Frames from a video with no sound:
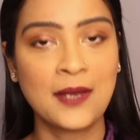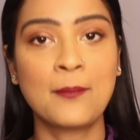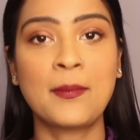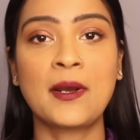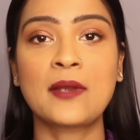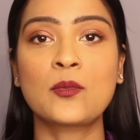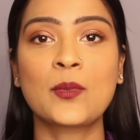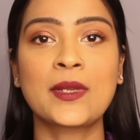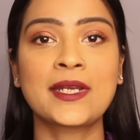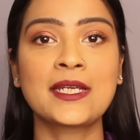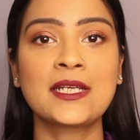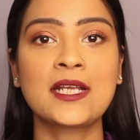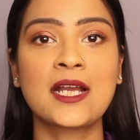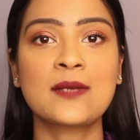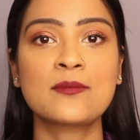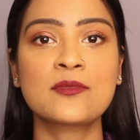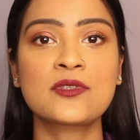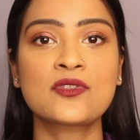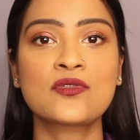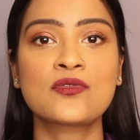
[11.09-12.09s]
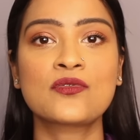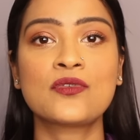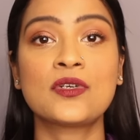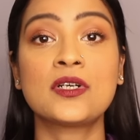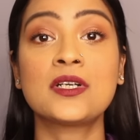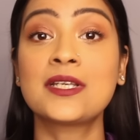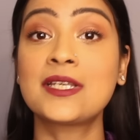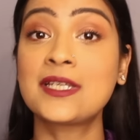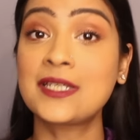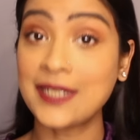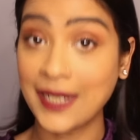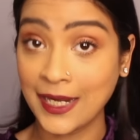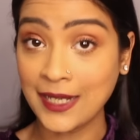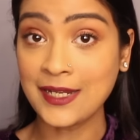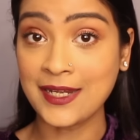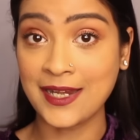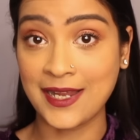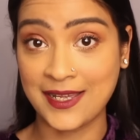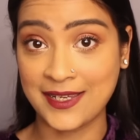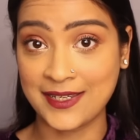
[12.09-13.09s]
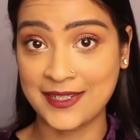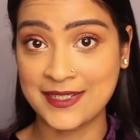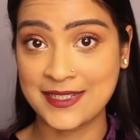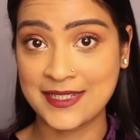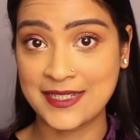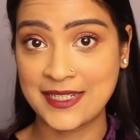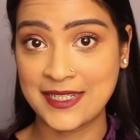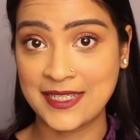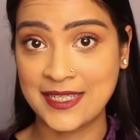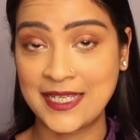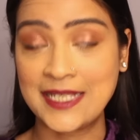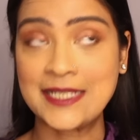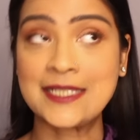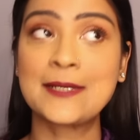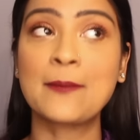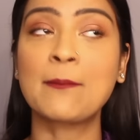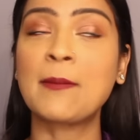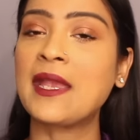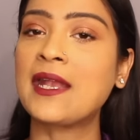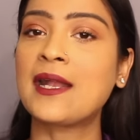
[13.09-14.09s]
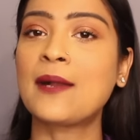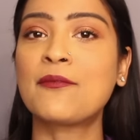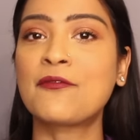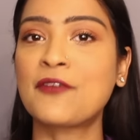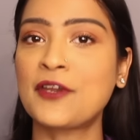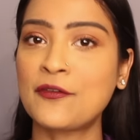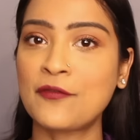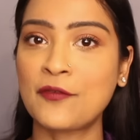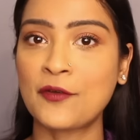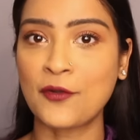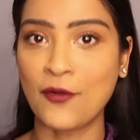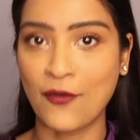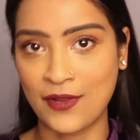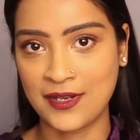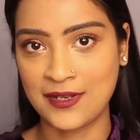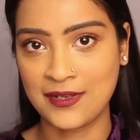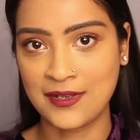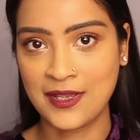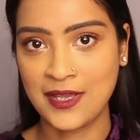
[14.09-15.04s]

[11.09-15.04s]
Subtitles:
but when it comes to a date night, it's a makeup free-for-all.